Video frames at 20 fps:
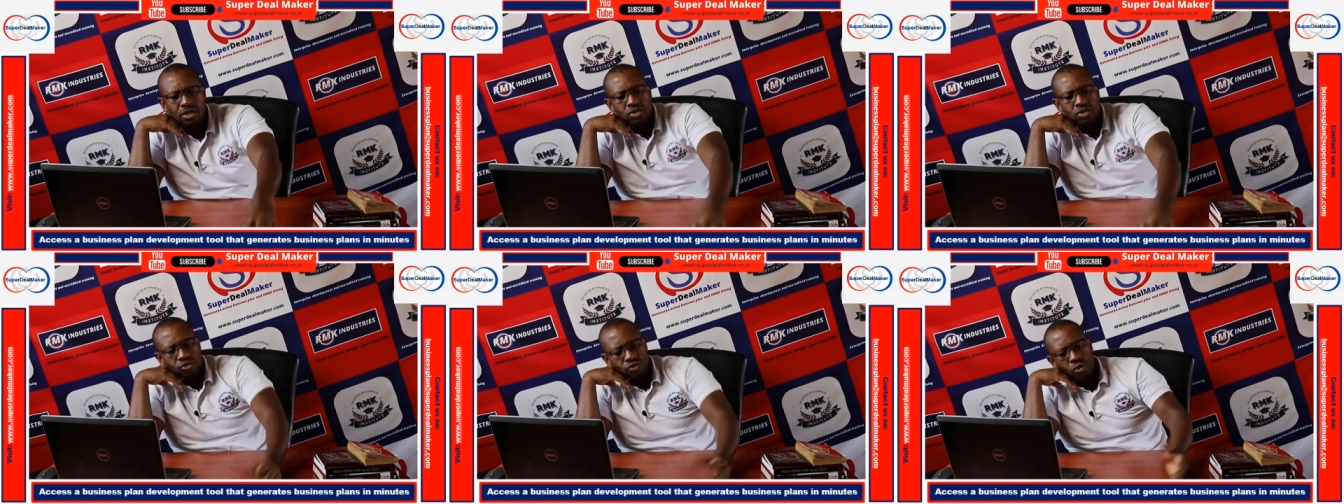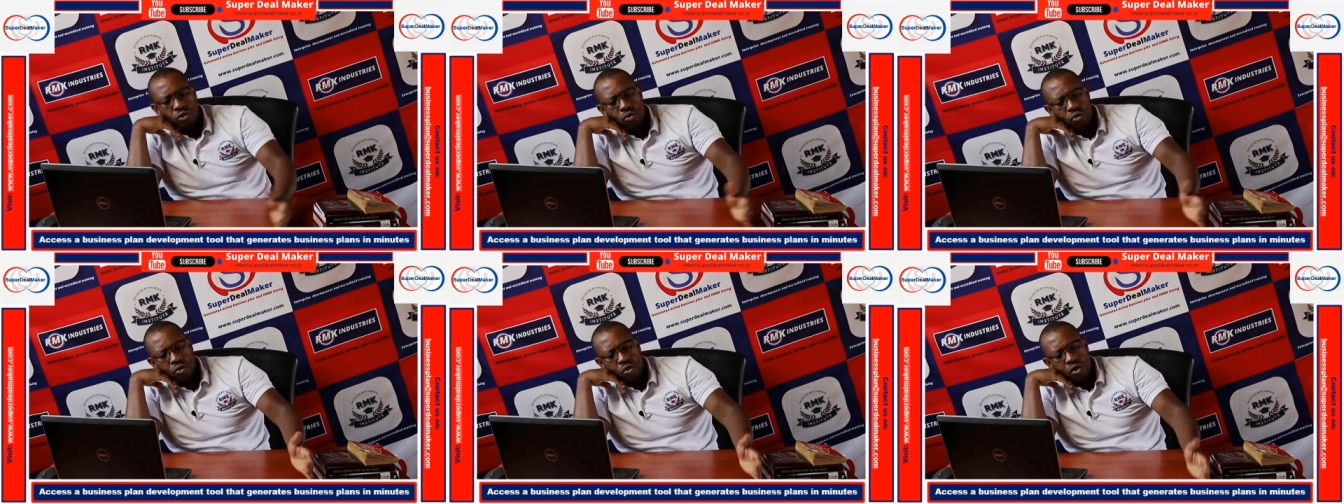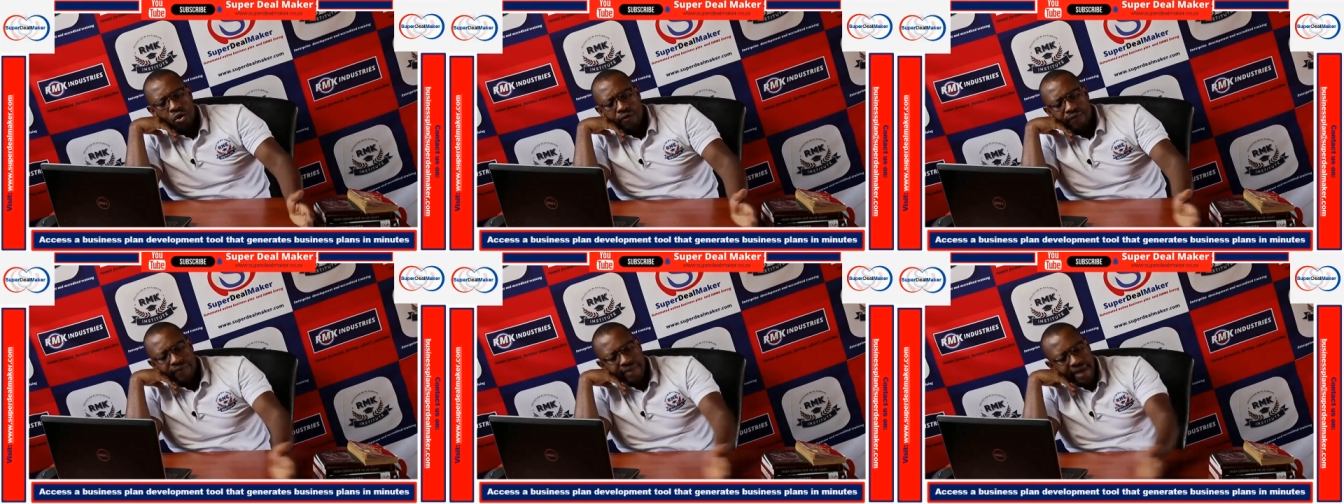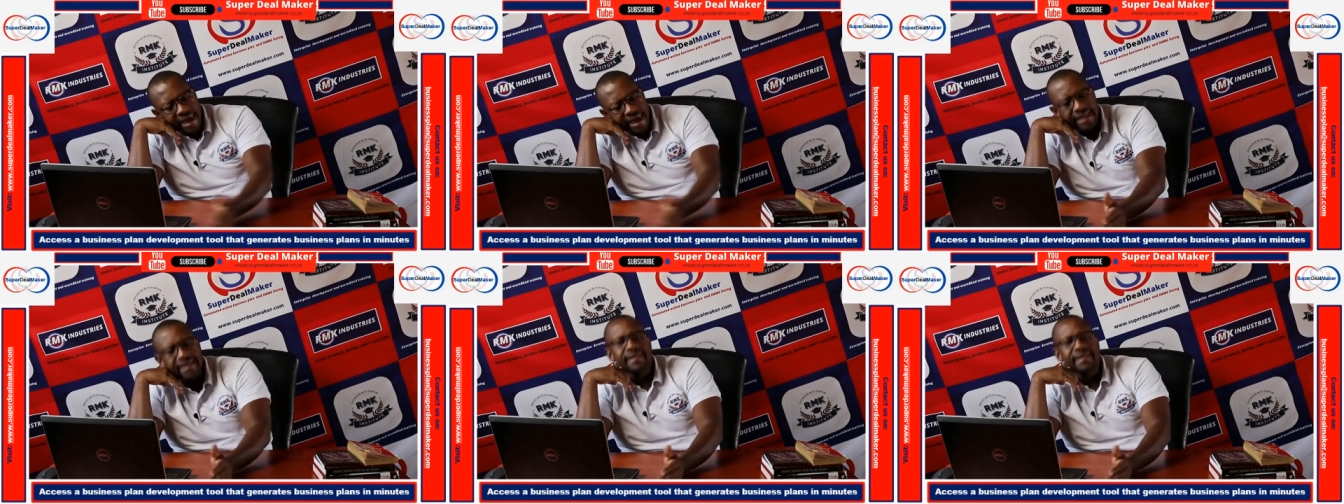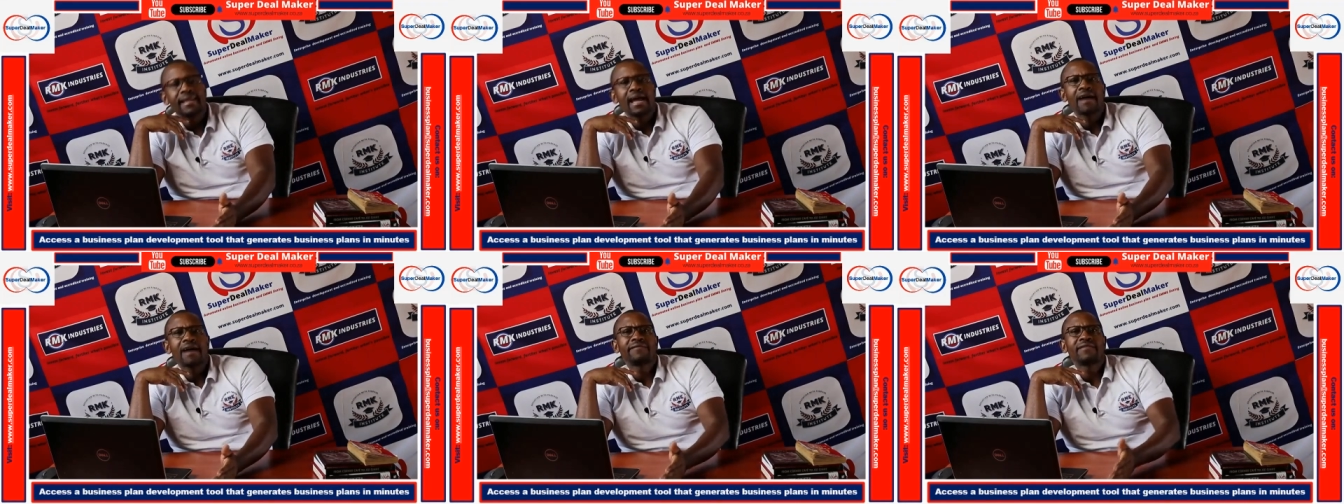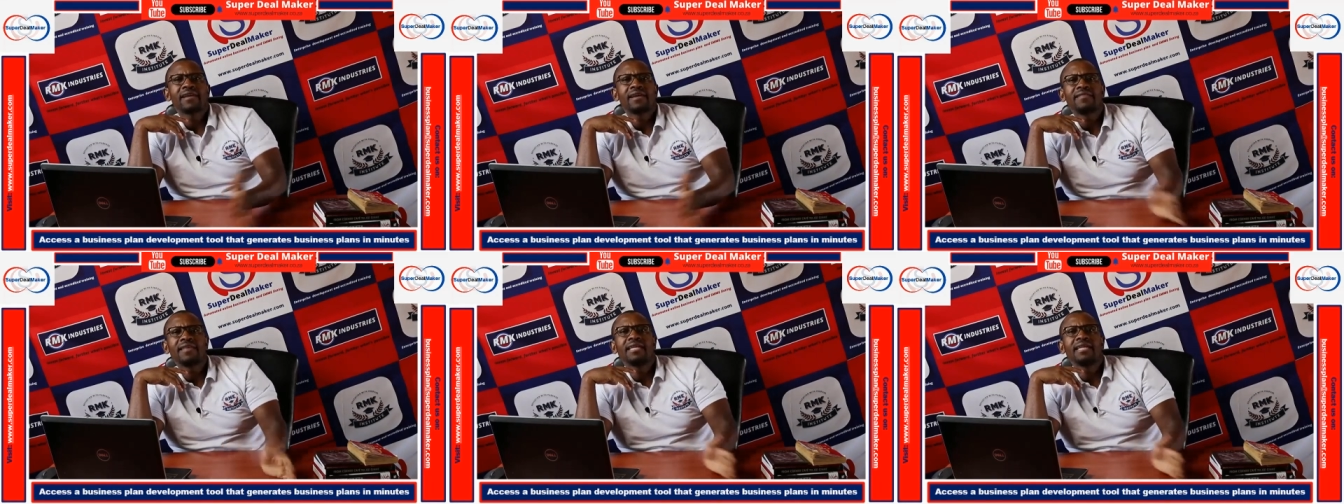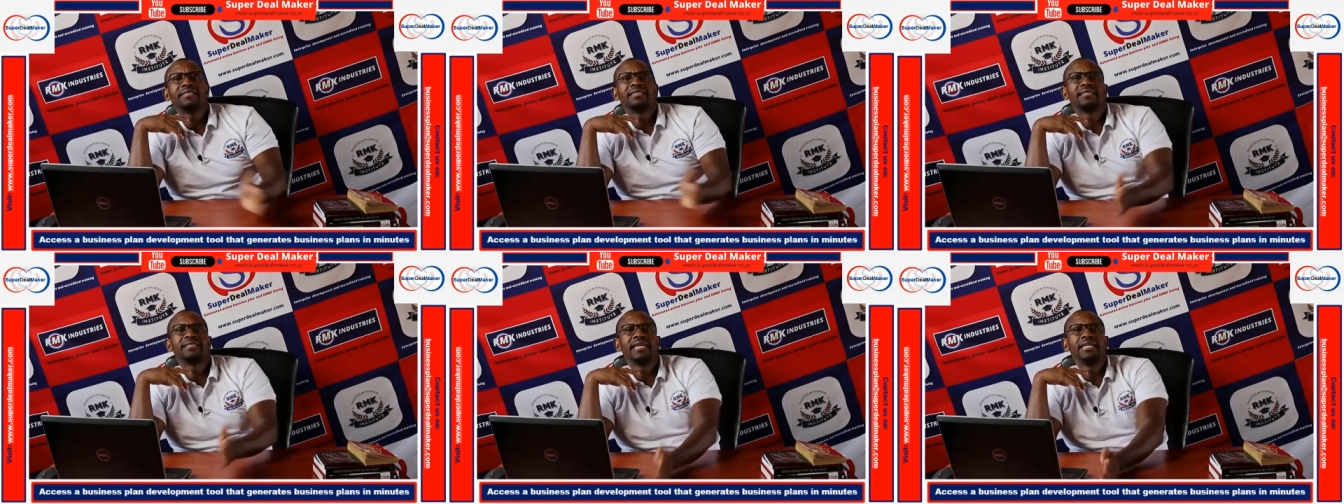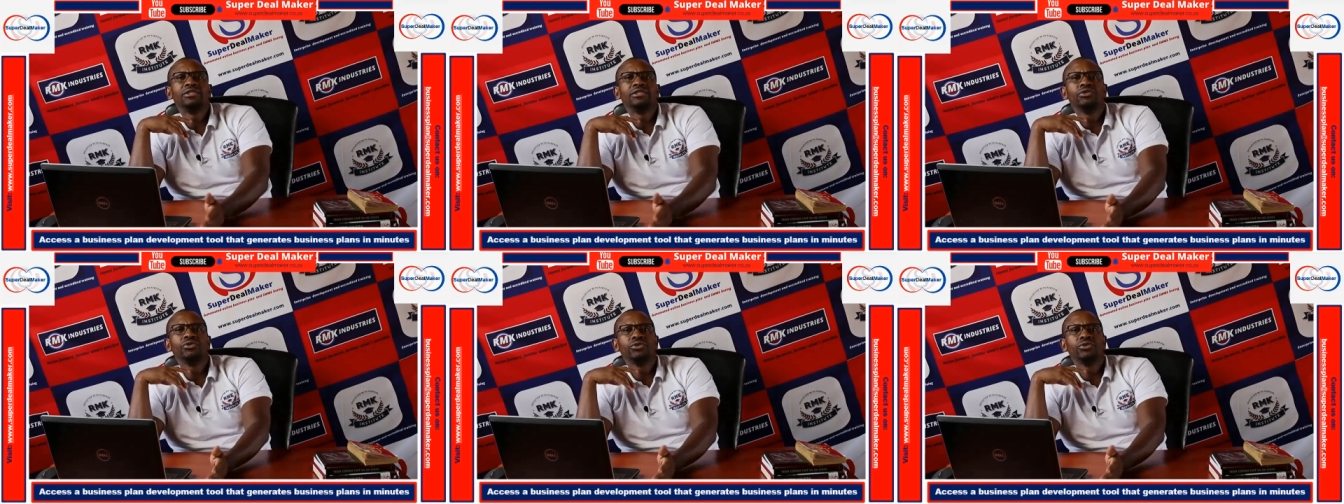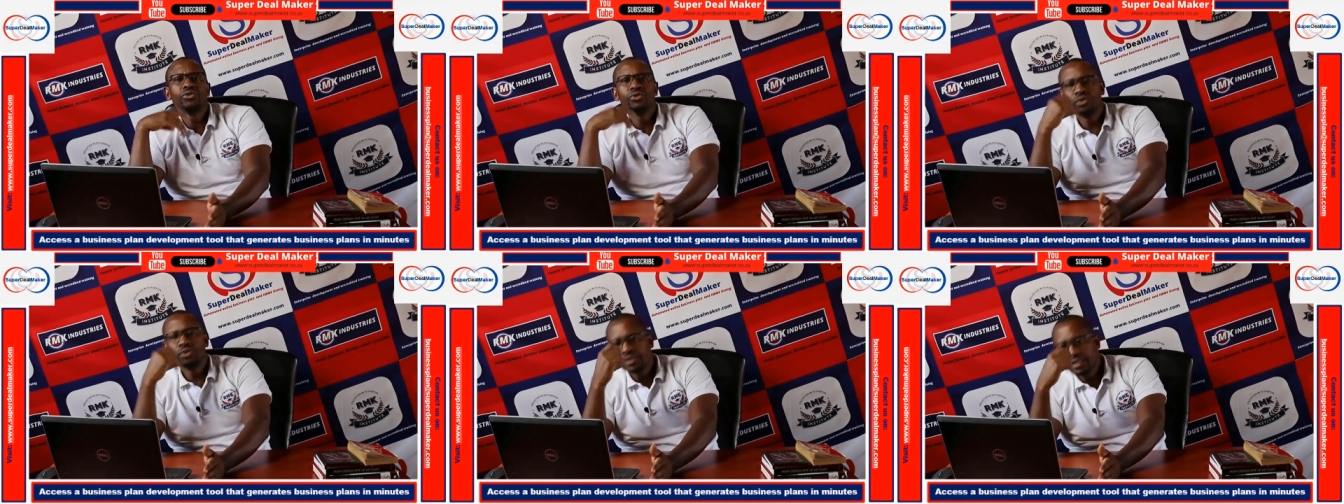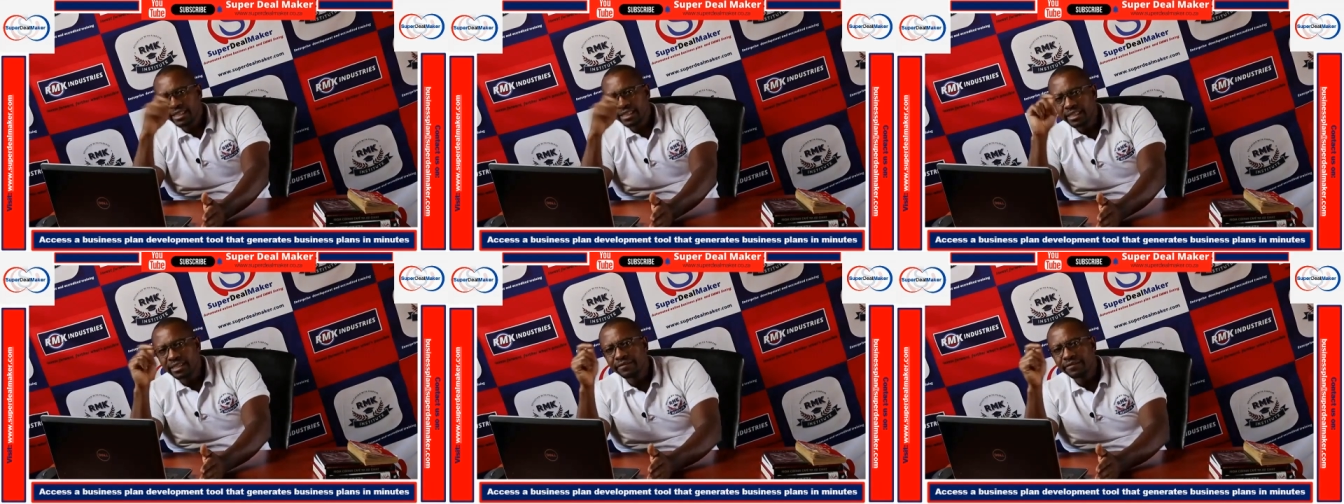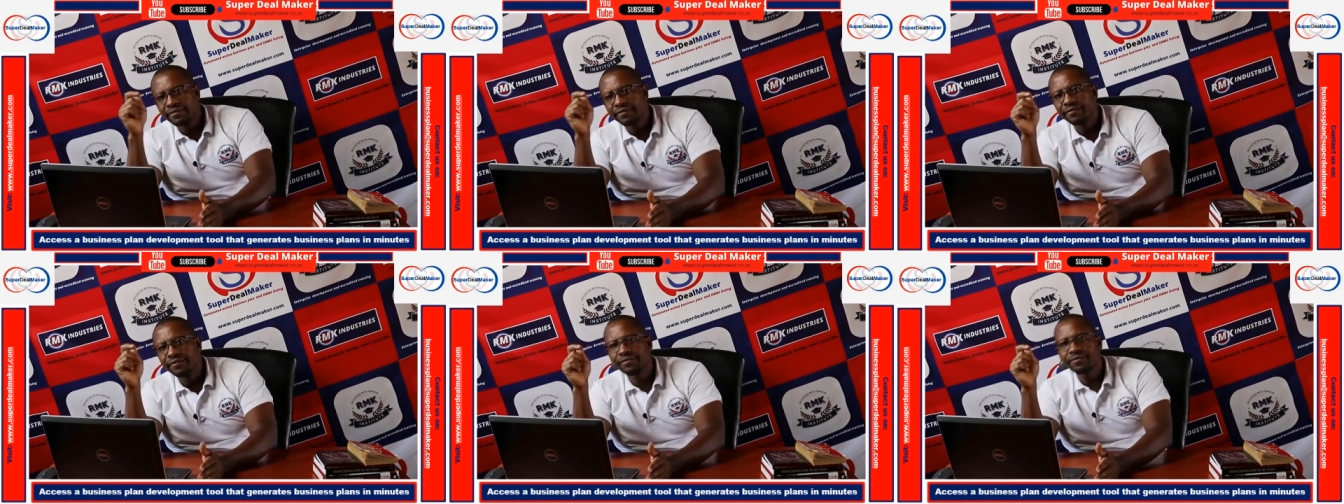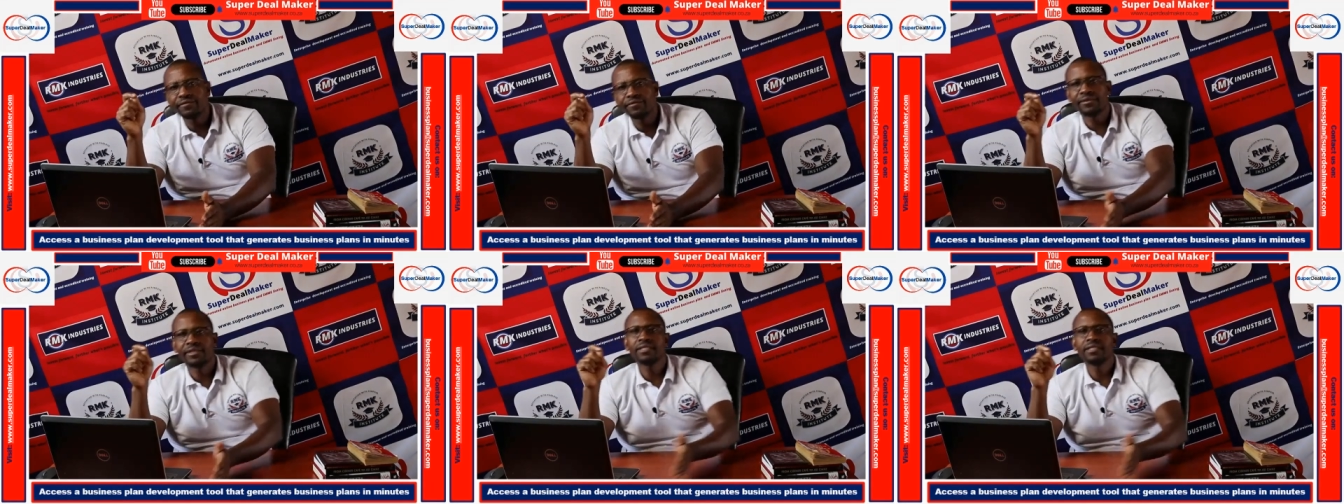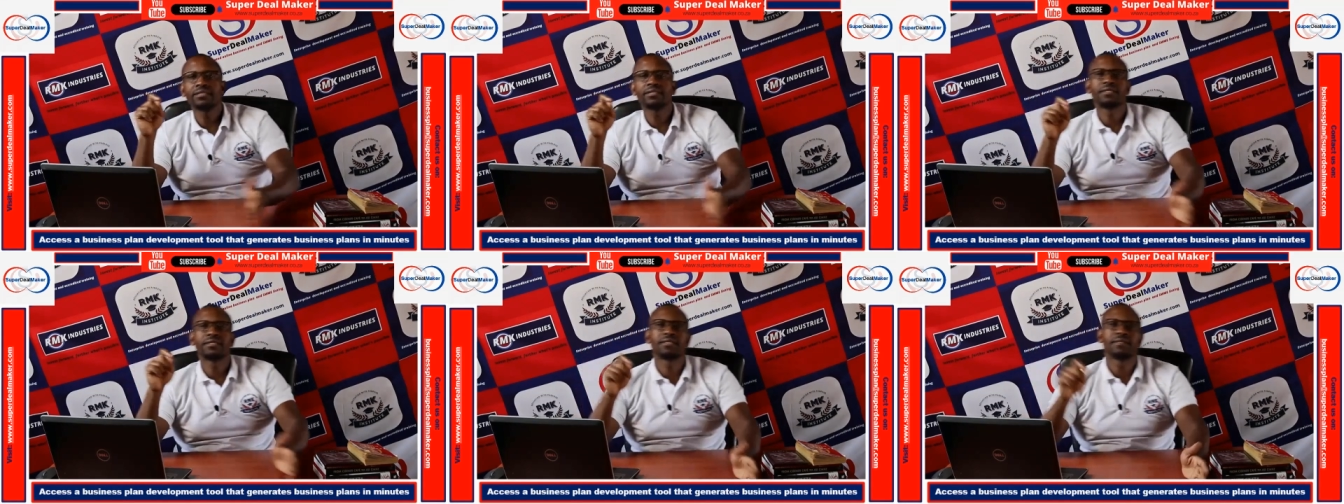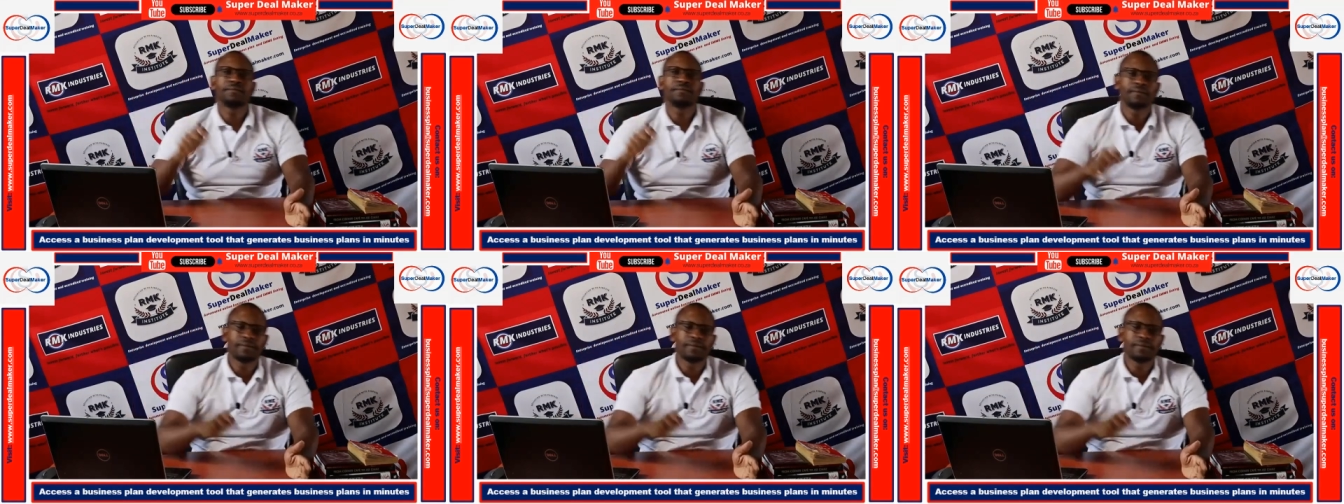So then after that, then you you'll tick if this